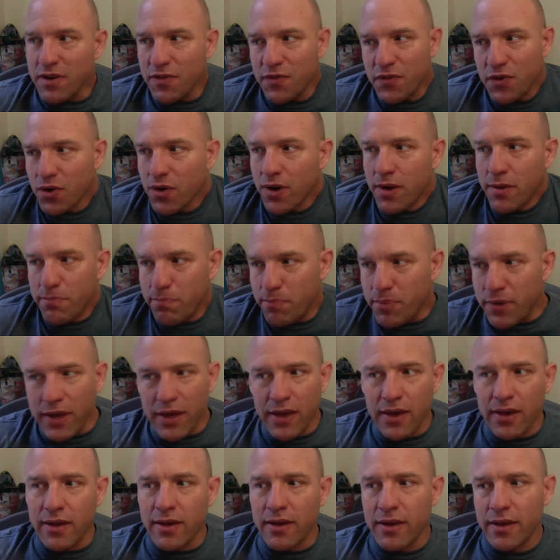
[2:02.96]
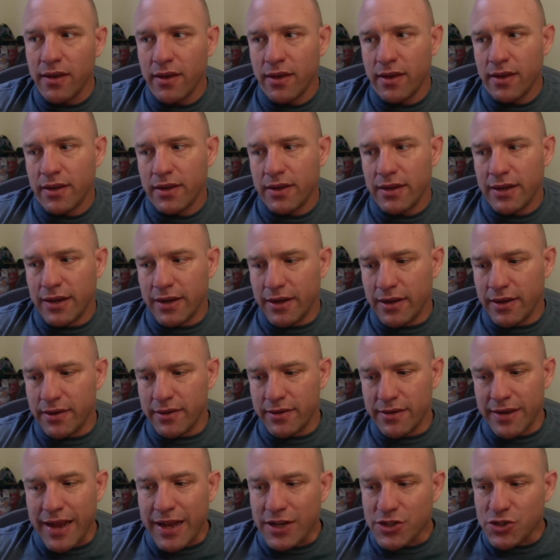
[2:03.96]
if you're a big,
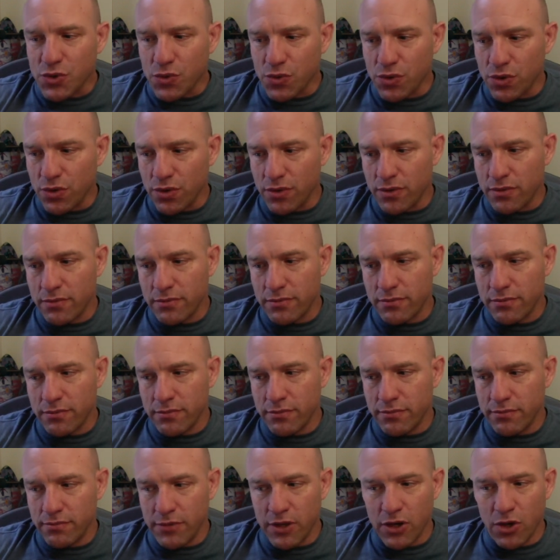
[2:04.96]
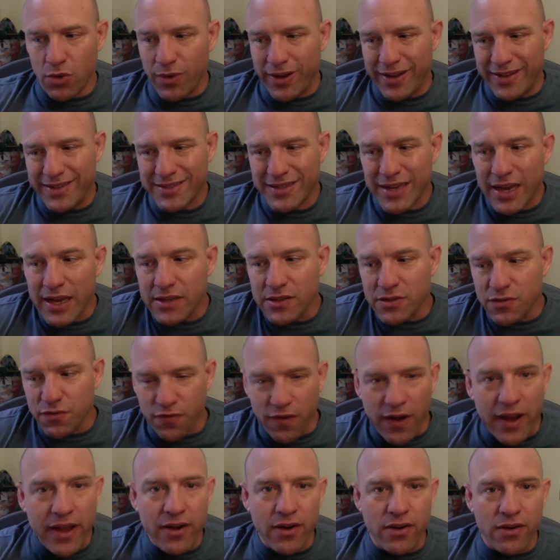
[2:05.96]
natural, middleweight-sized
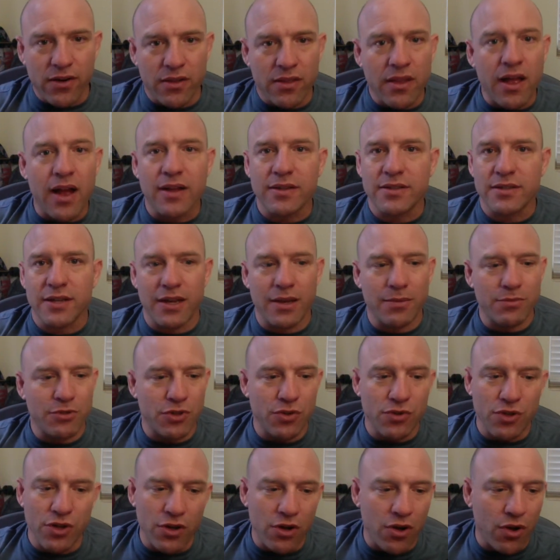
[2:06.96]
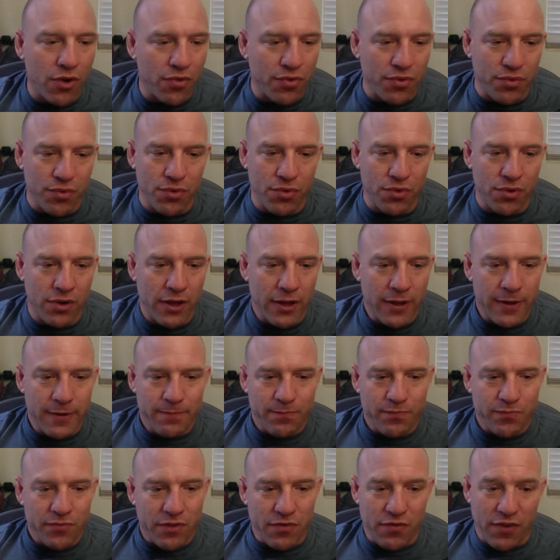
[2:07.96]
fighter, a lot of times you can go through
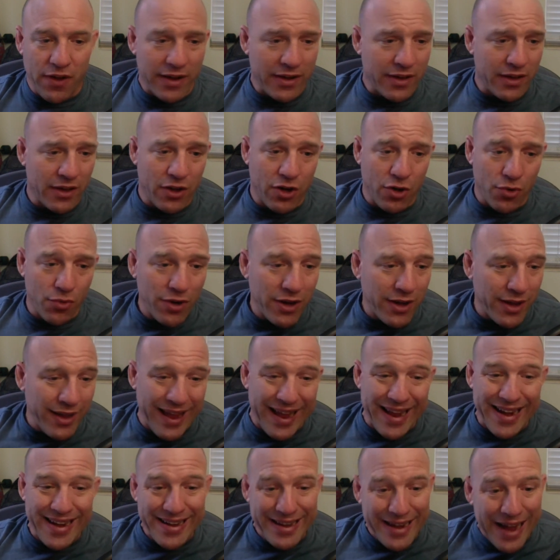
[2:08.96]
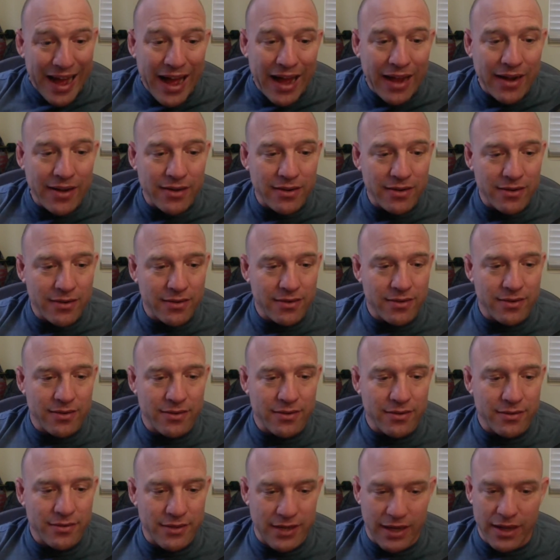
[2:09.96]
fighting in Korea and not
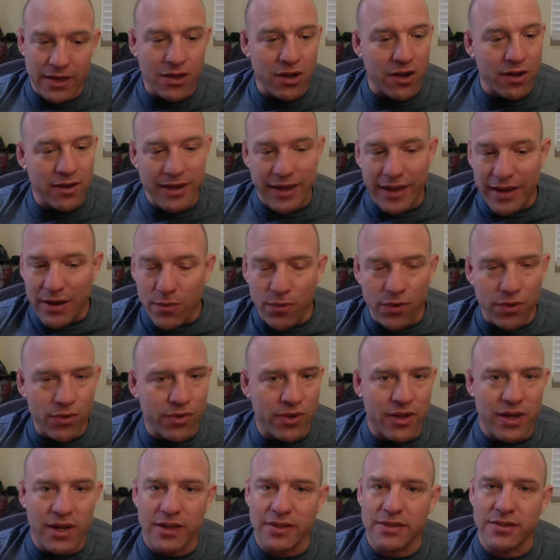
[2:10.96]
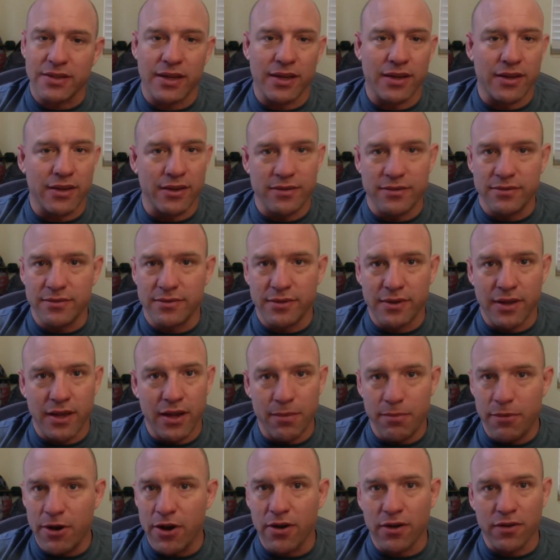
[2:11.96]
take on anyone who cuts like an
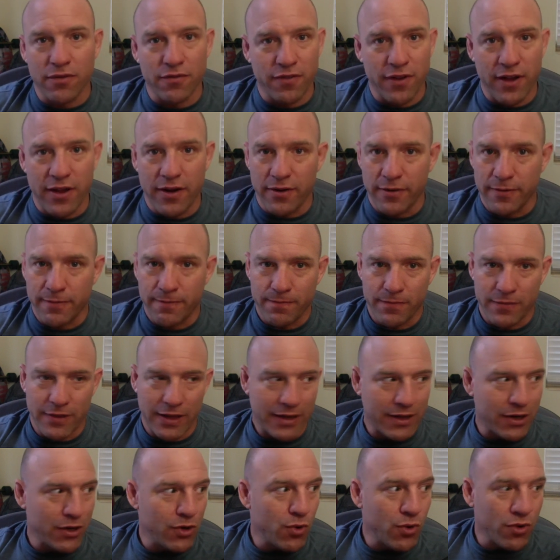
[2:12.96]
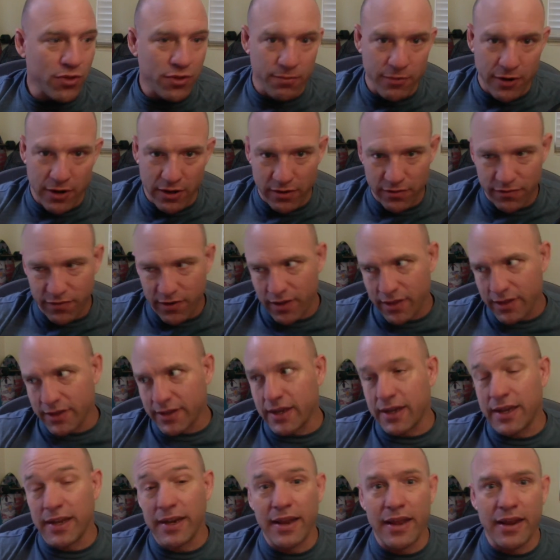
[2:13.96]
American fighter, like a North American fighter,
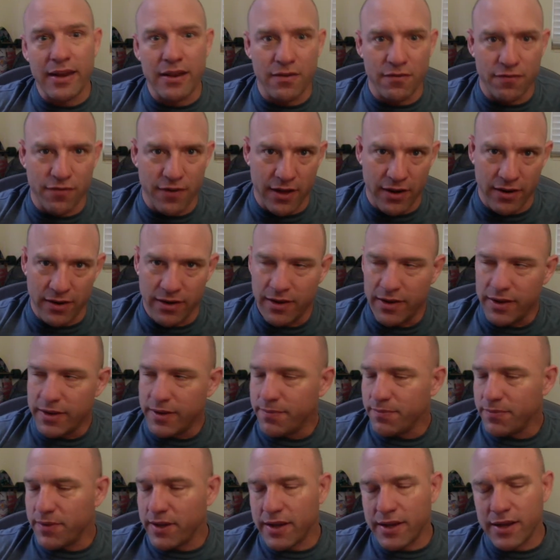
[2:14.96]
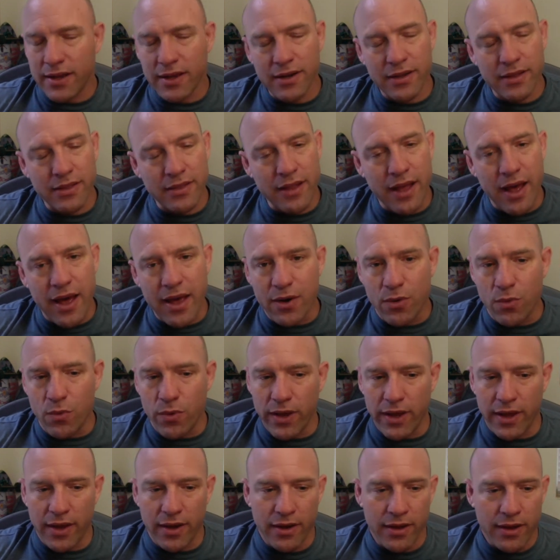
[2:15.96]
like a Canadian fighter. They cut a lot of
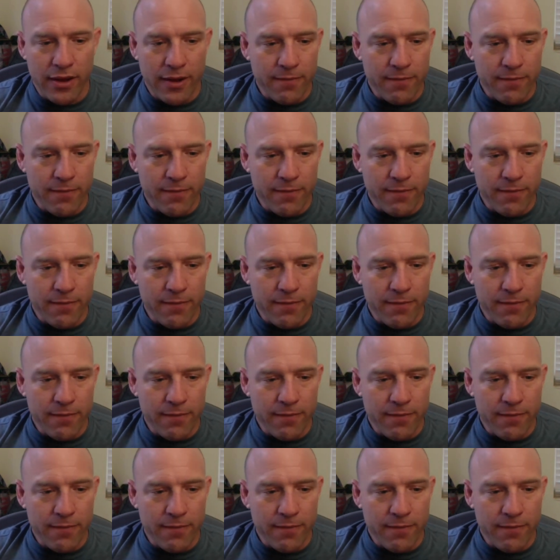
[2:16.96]
weight.